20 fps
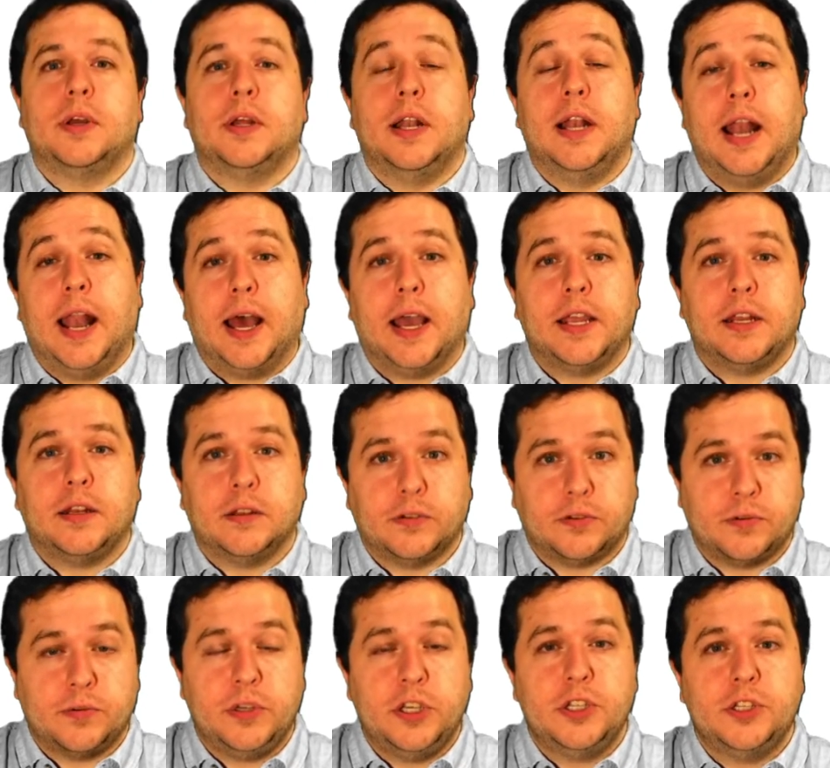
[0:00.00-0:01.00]
Line
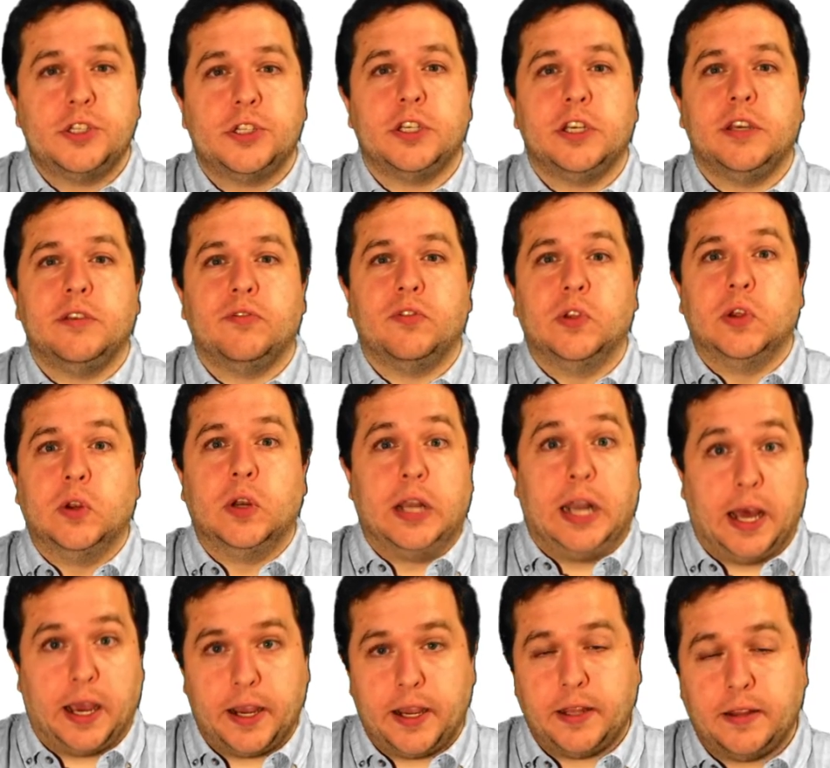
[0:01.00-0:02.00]
not reached if the
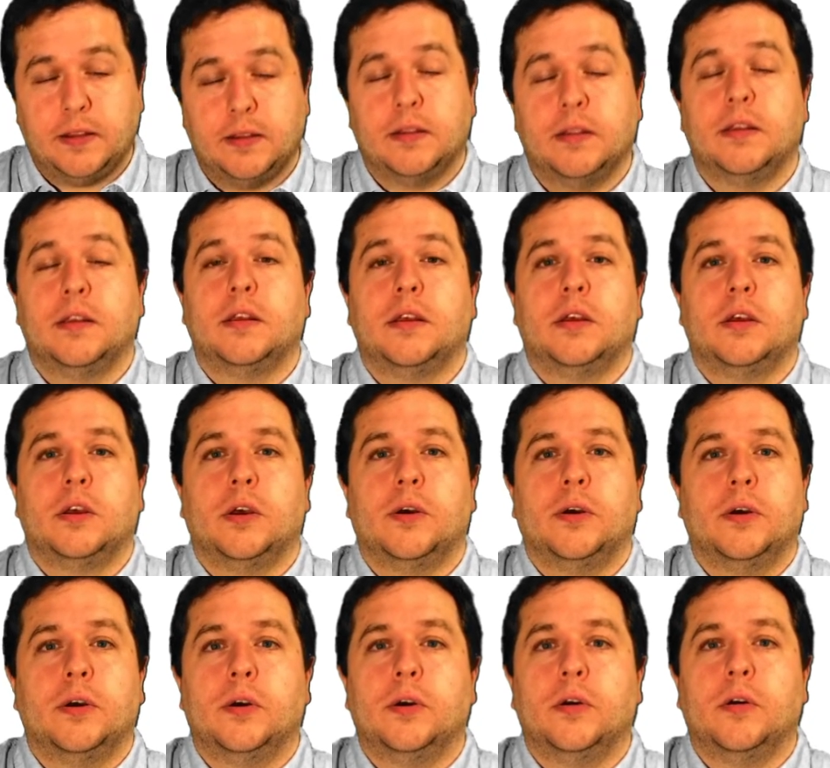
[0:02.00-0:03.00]
line
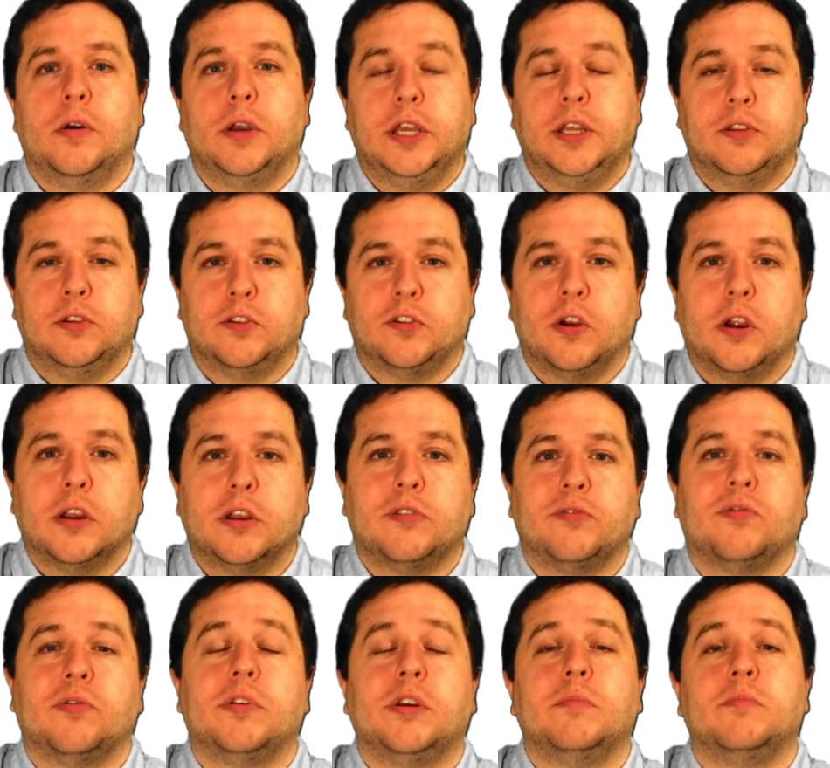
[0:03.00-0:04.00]
in the target
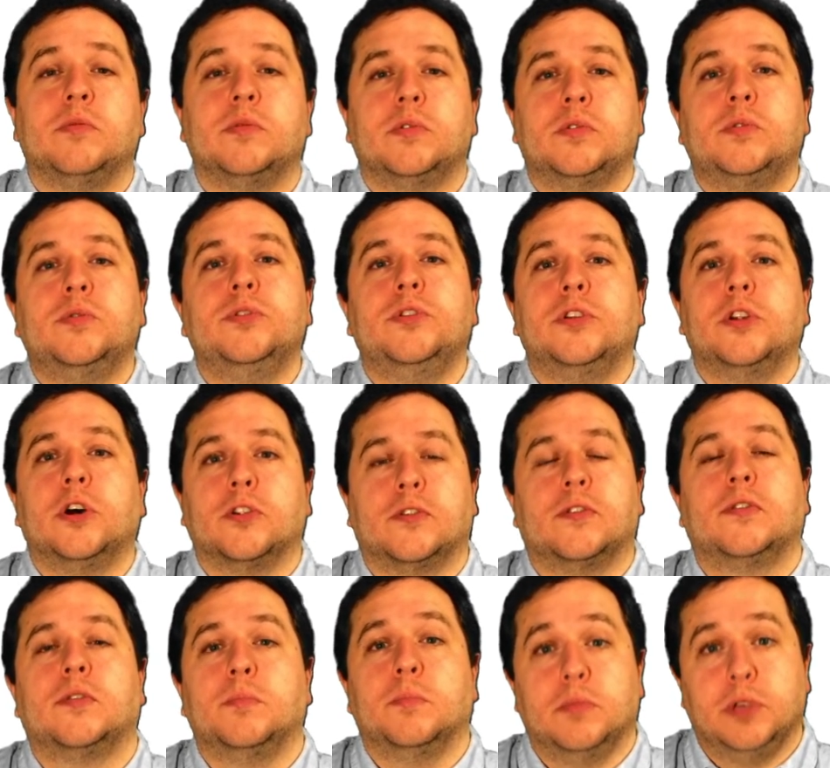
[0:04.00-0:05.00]
frame could
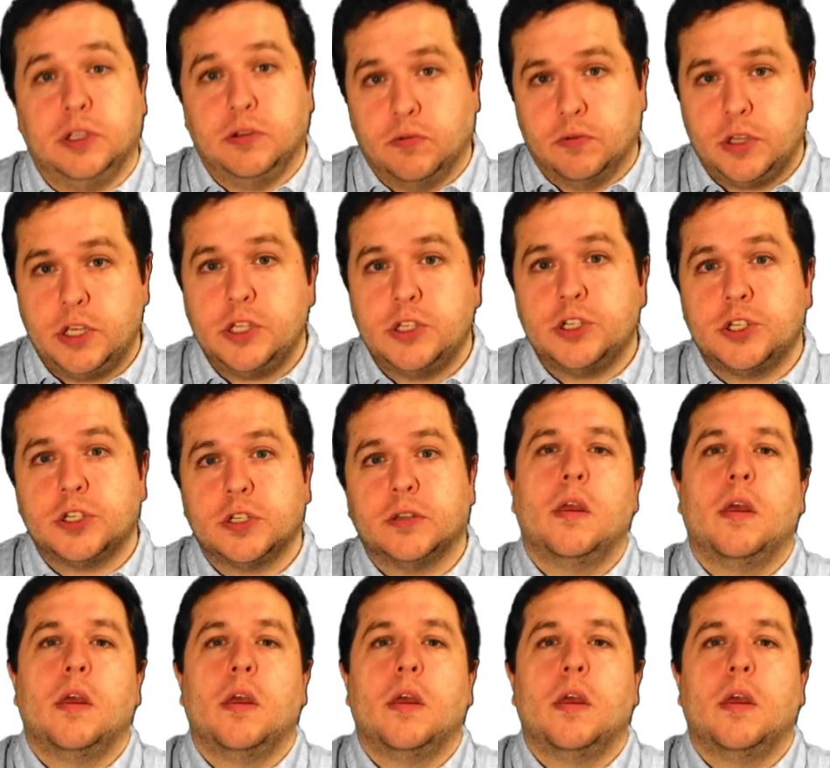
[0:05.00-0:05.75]
not be reached.